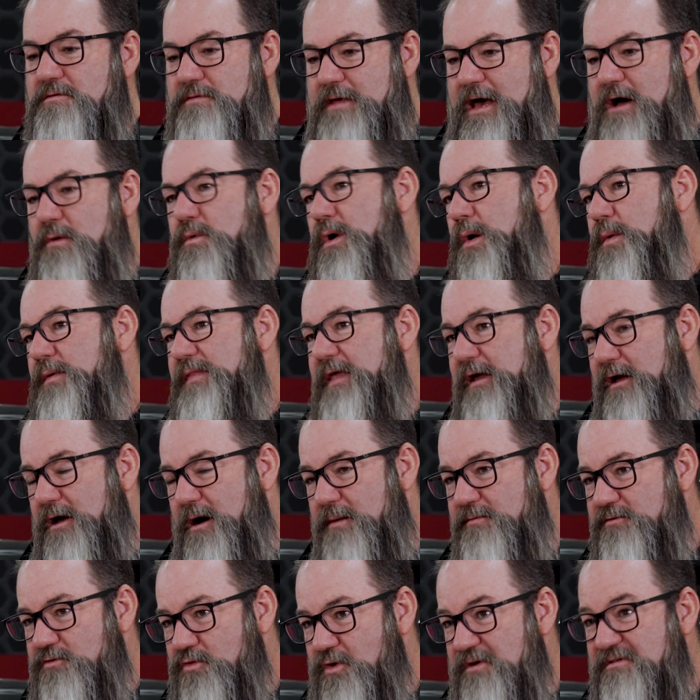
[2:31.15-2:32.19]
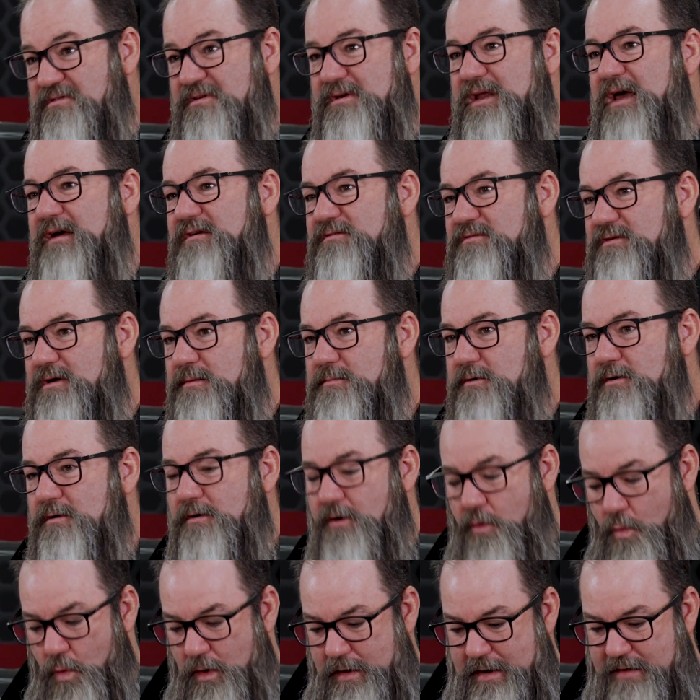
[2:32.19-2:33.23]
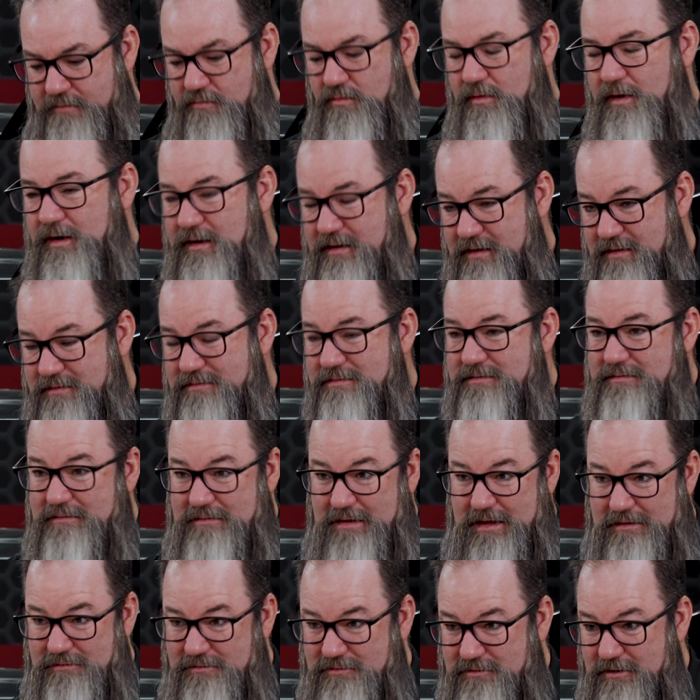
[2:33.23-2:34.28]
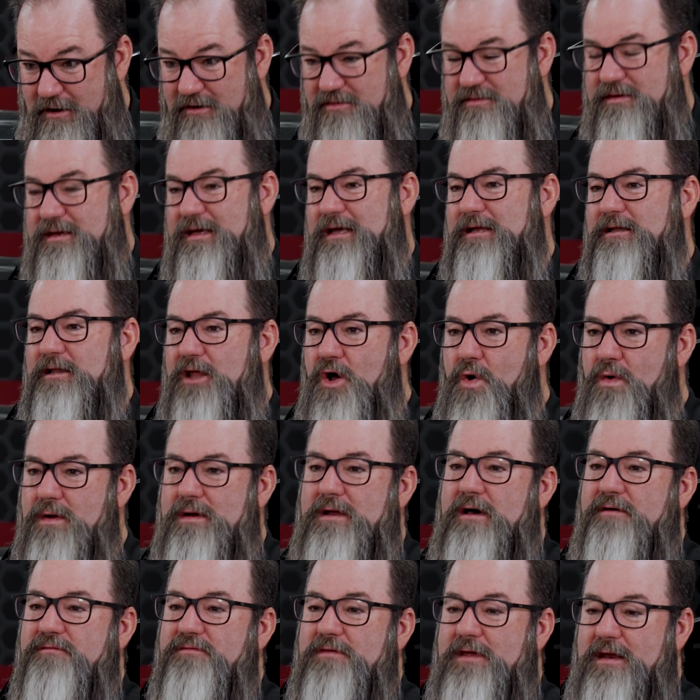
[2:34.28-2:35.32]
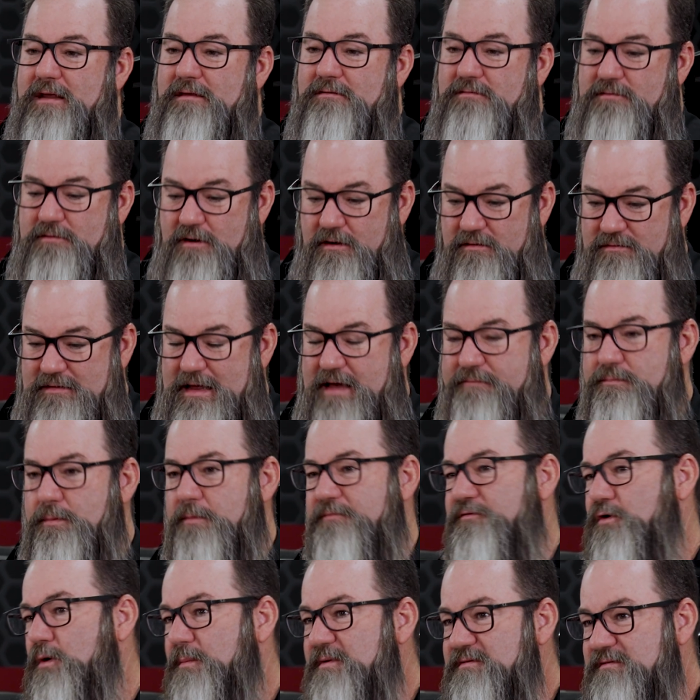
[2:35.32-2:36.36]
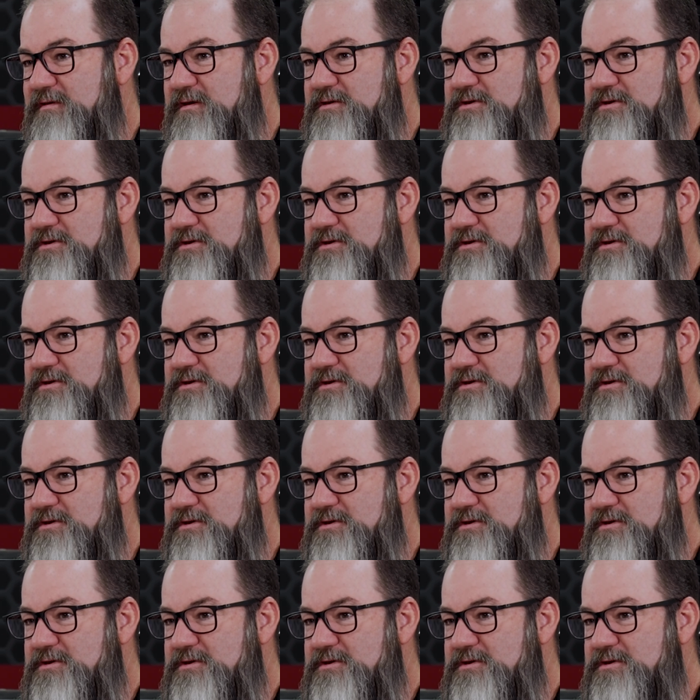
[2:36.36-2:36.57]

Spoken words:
That way, when they come to us next summer or whenever it is, it starts to get low enough that it starts to have performance